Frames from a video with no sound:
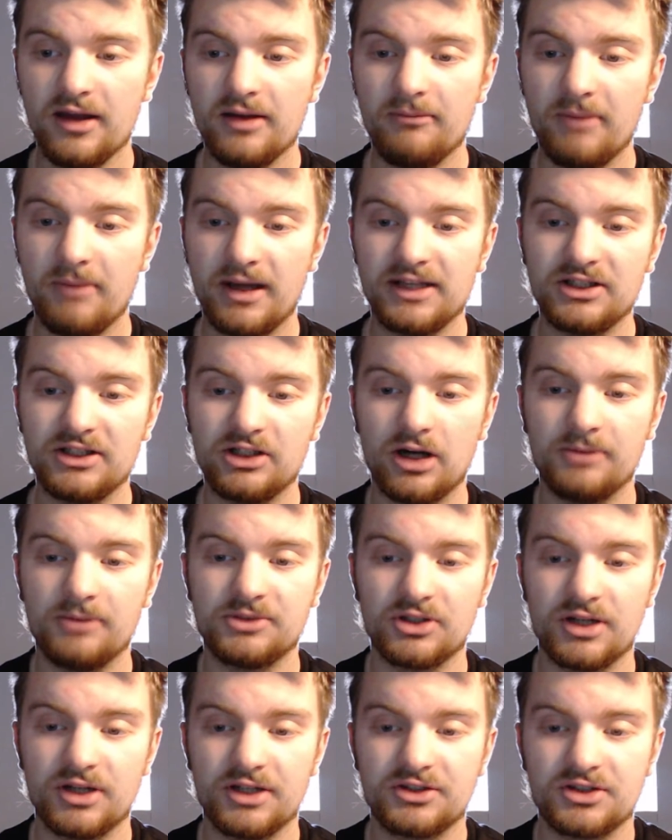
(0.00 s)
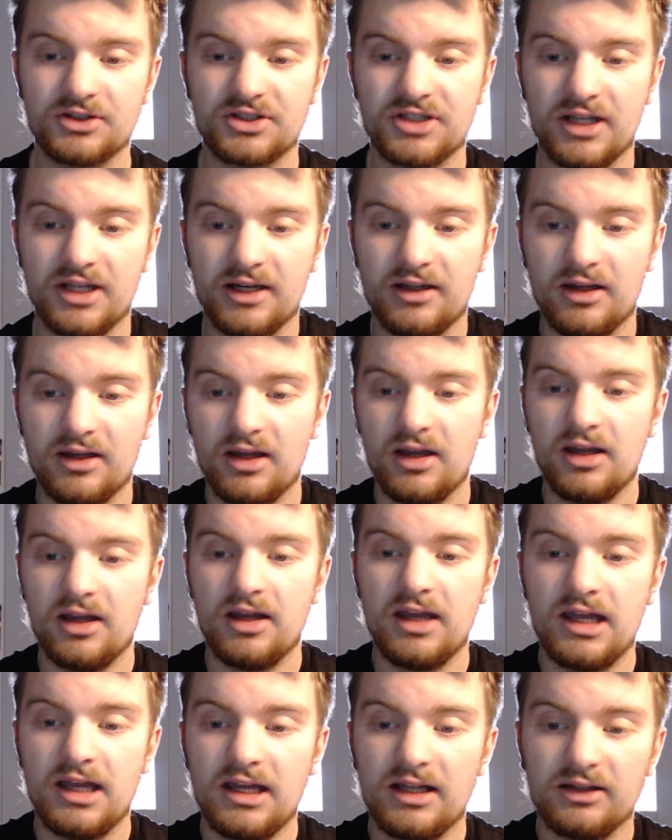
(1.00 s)
Many clubs are interested,
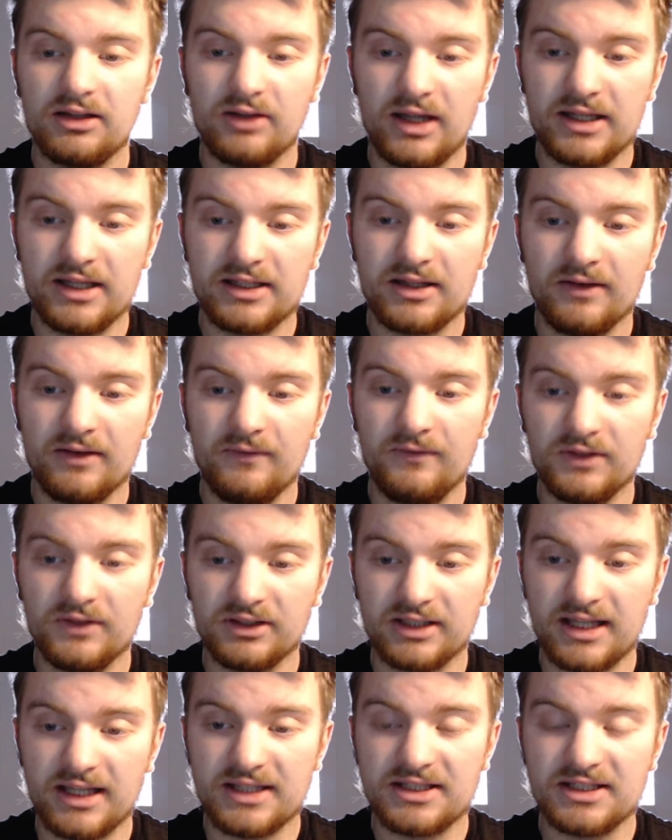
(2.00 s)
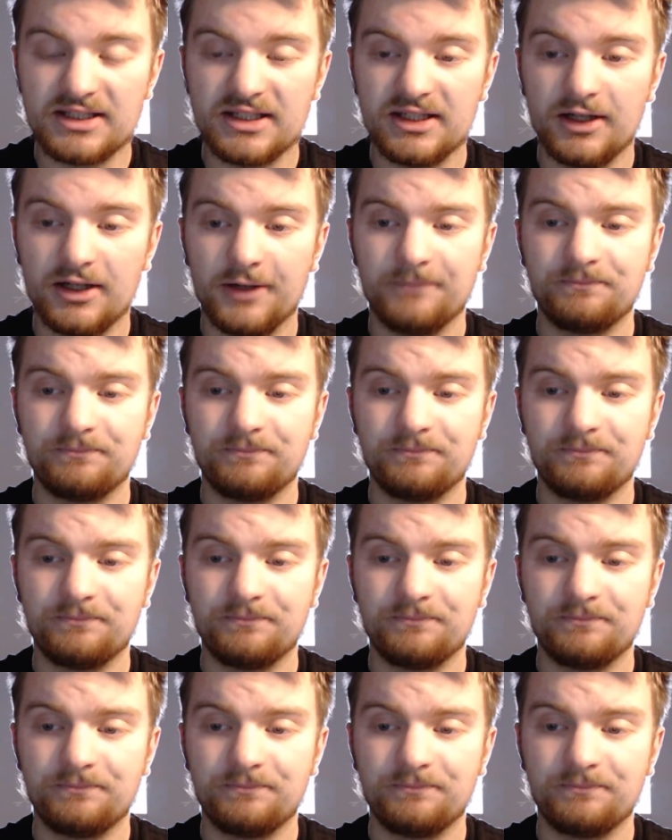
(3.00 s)
like Valencia.